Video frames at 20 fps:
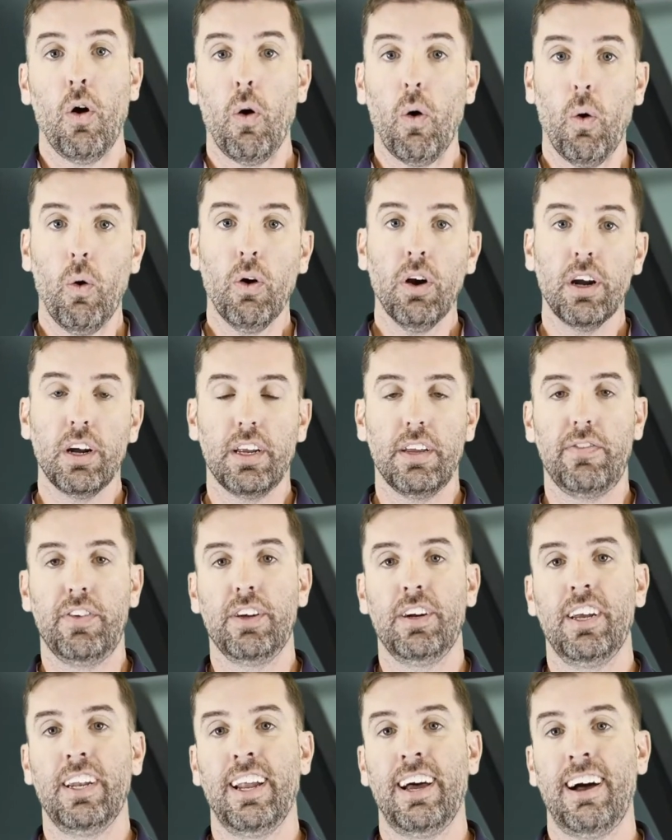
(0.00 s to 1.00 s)
or if
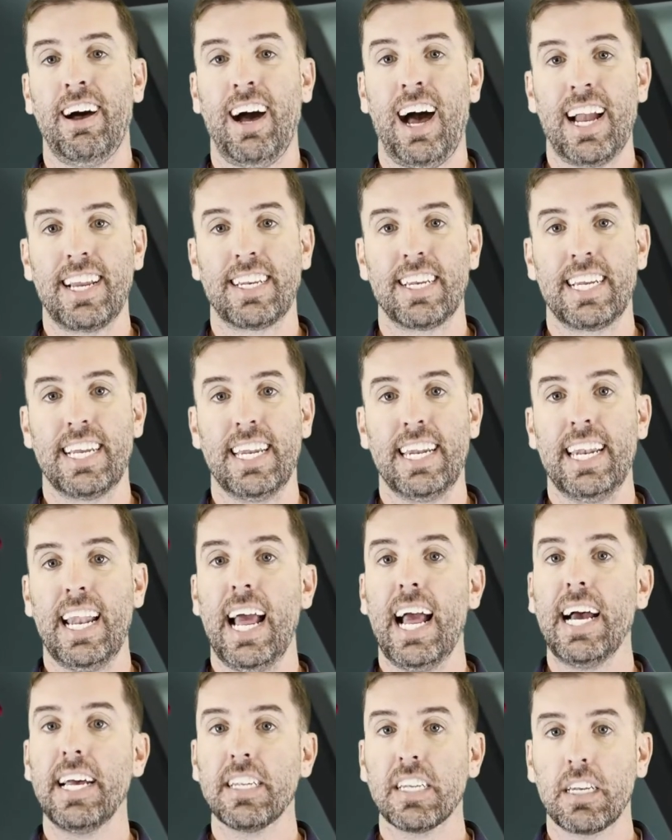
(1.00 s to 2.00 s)
you would like to get an
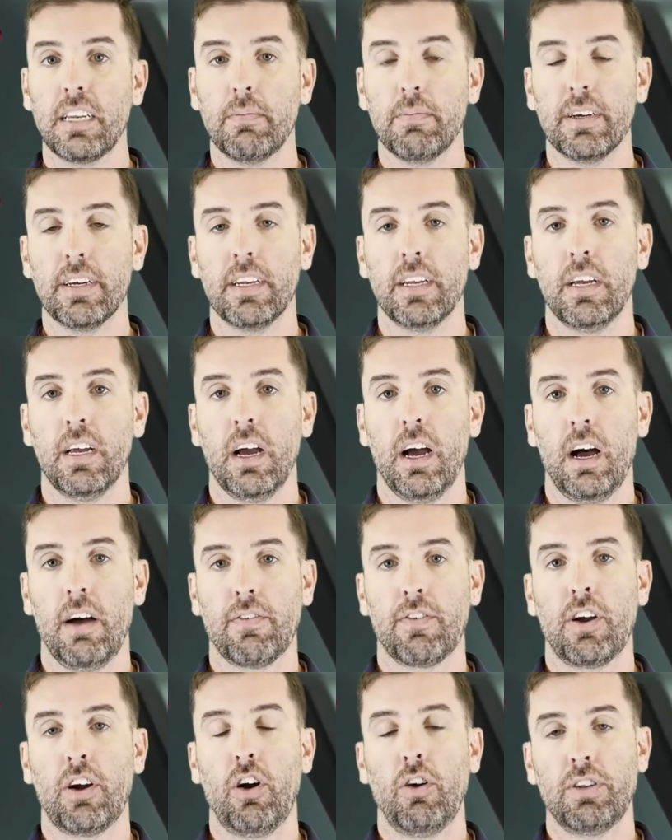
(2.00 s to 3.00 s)
estimate
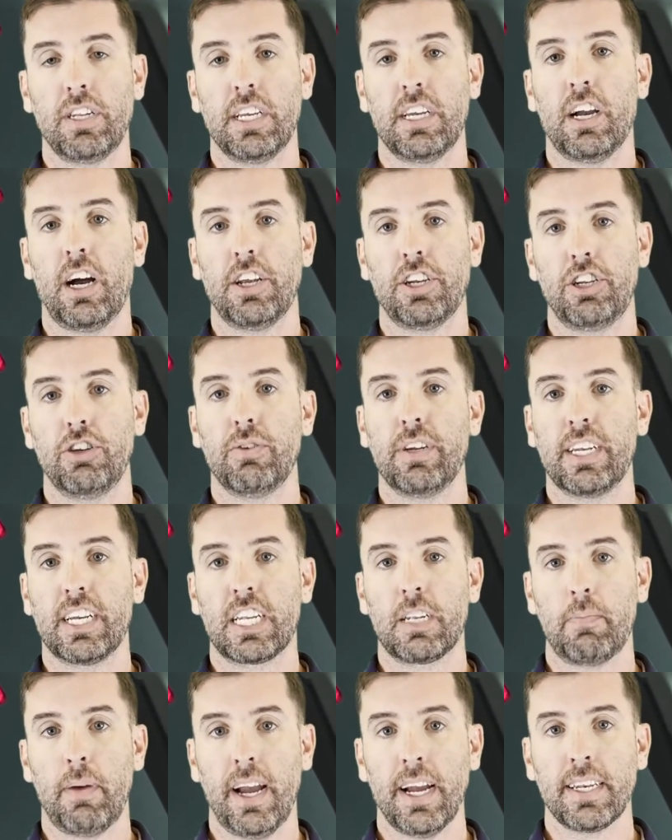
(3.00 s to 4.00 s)
of closing costs you can
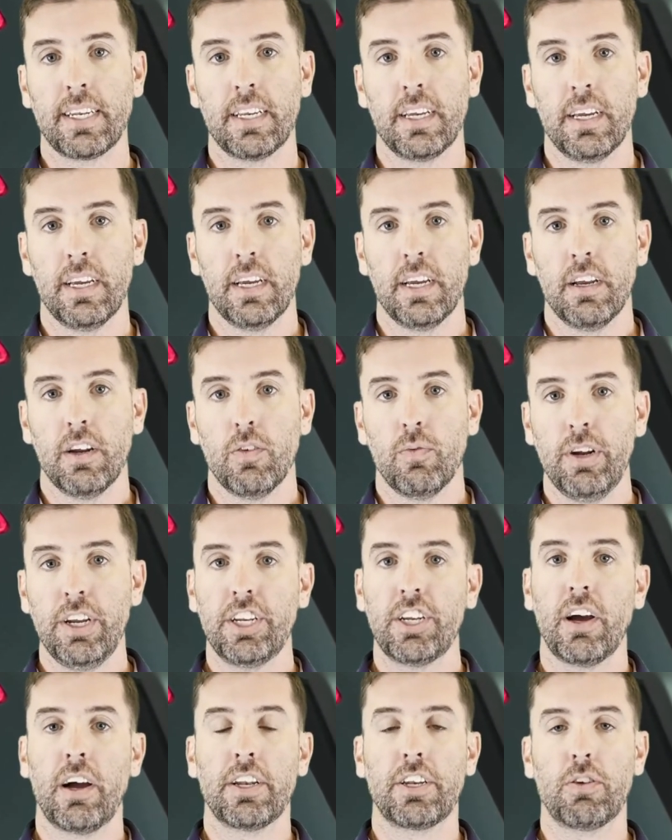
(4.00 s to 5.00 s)
expect,
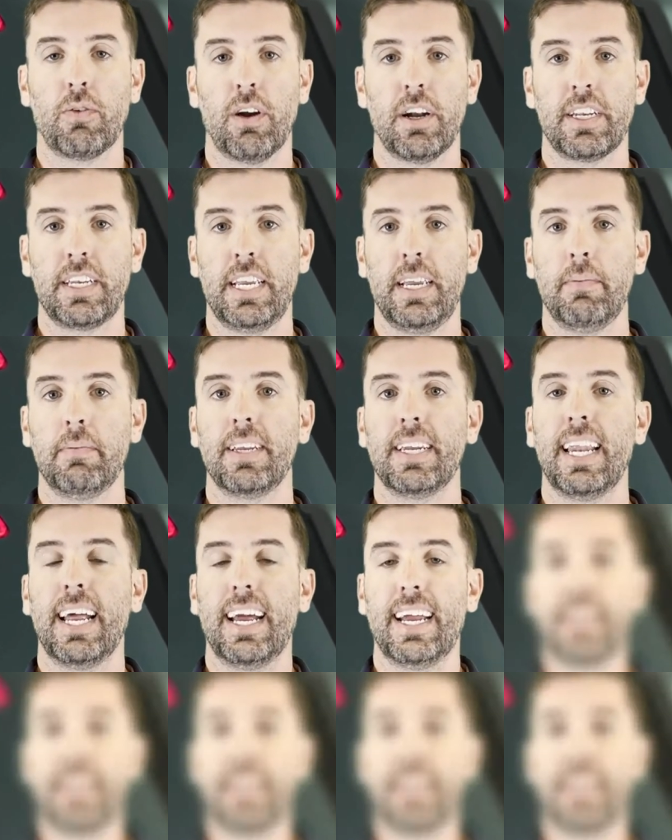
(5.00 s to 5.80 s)
reach out to our team today.